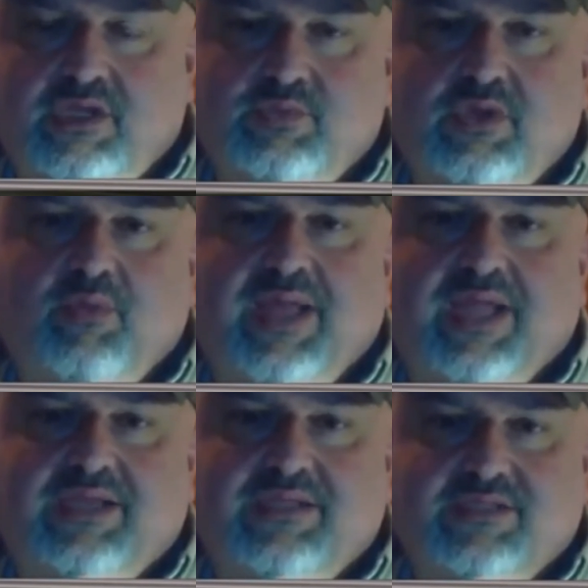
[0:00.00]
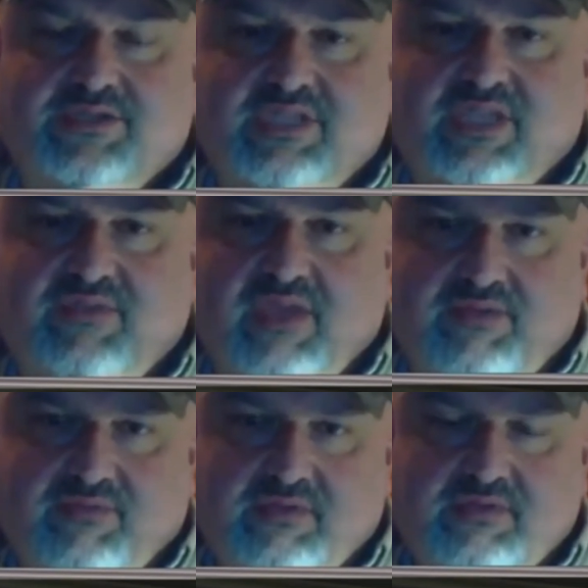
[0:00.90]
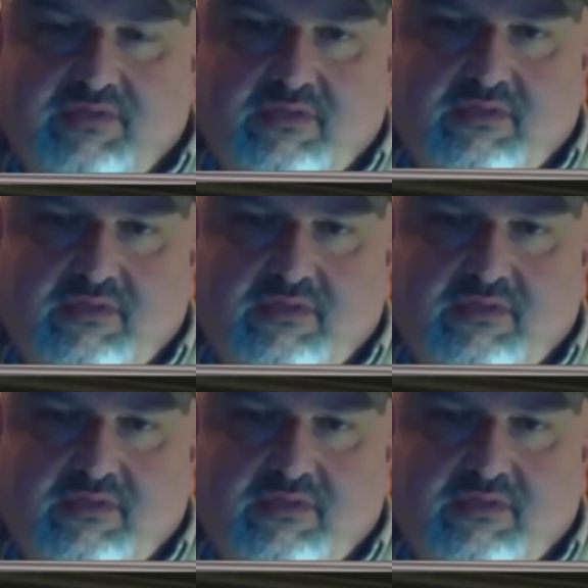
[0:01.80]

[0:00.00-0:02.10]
will go back to their safe havens.